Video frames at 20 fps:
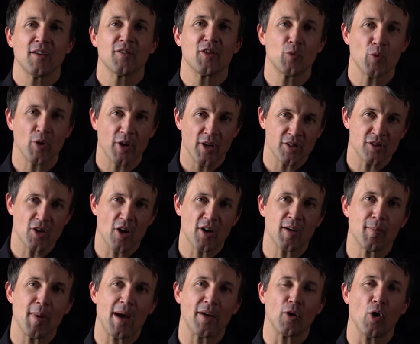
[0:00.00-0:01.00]
Then we're going to
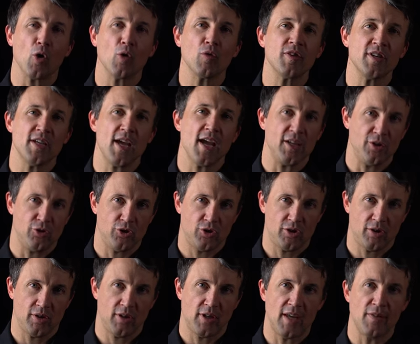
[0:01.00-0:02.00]
talk about
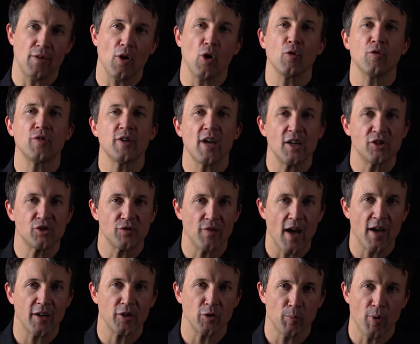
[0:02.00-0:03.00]
OVH and the OVH
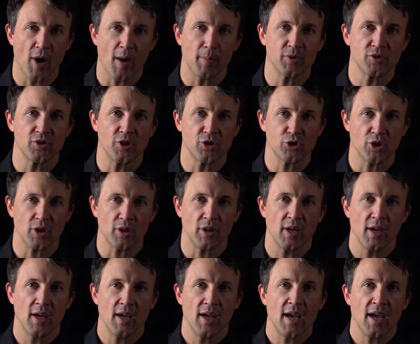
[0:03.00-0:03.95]
value proposition